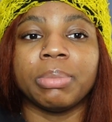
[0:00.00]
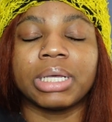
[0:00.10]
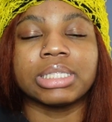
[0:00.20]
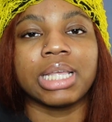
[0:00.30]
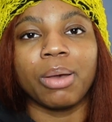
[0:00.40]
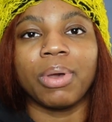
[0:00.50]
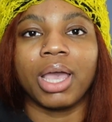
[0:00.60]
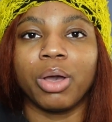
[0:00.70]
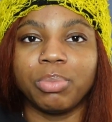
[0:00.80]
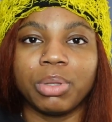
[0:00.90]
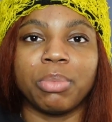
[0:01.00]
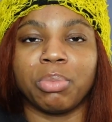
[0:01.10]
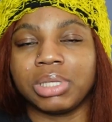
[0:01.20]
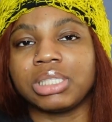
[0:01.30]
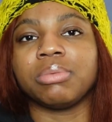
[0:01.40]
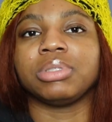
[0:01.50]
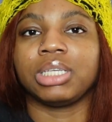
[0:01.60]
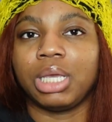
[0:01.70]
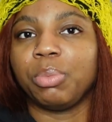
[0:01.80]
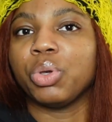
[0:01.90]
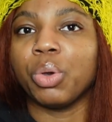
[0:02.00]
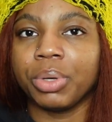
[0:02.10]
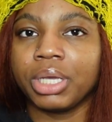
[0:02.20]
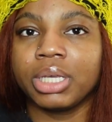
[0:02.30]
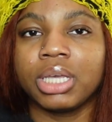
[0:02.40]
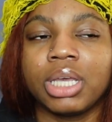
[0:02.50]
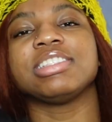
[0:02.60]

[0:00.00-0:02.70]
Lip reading: because that will help the momentum to keep going.